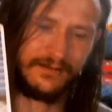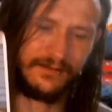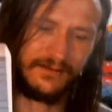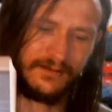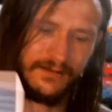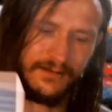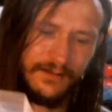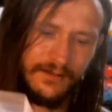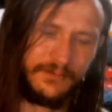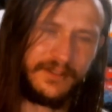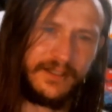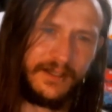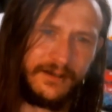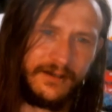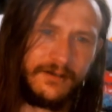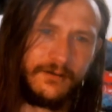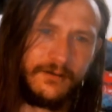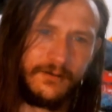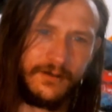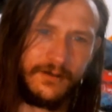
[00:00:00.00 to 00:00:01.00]
I mean, they
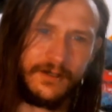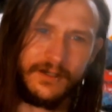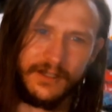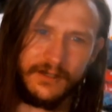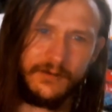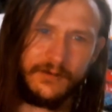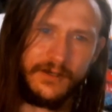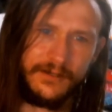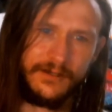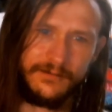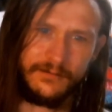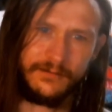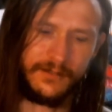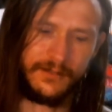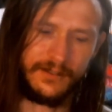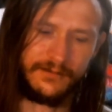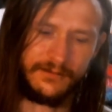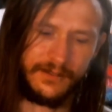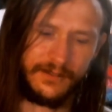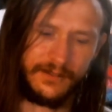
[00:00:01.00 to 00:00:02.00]
are walking away from
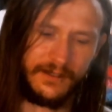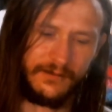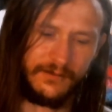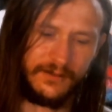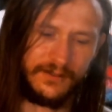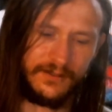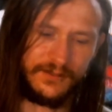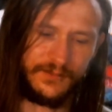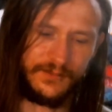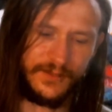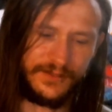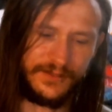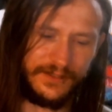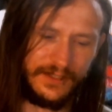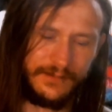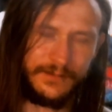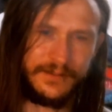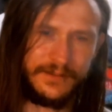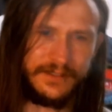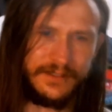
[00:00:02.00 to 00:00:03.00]
whatever that was, but they're
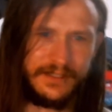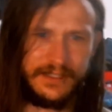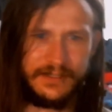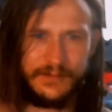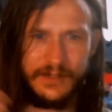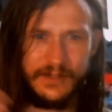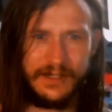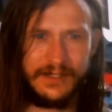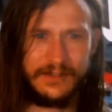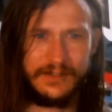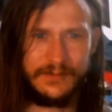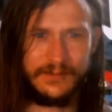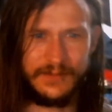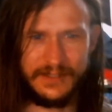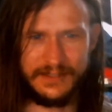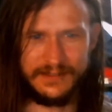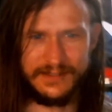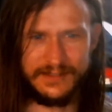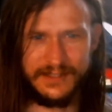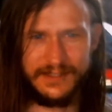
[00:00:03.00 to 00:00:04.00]
up in their head about it
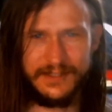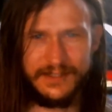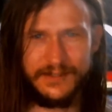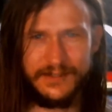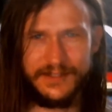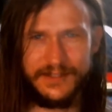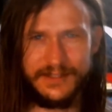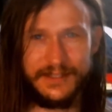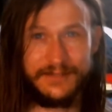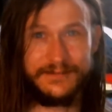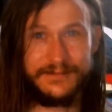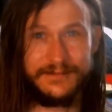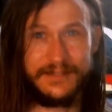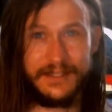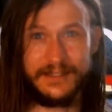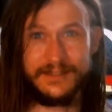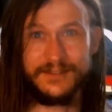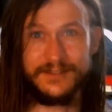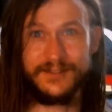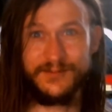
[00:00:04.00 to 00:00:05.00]
because they know that they've
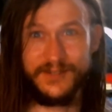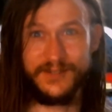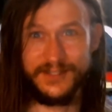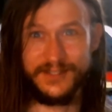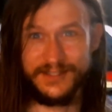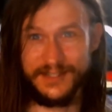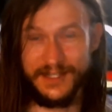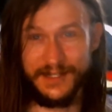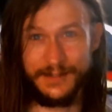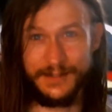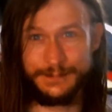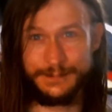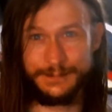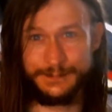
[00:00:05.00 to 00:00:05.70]
taken so much time.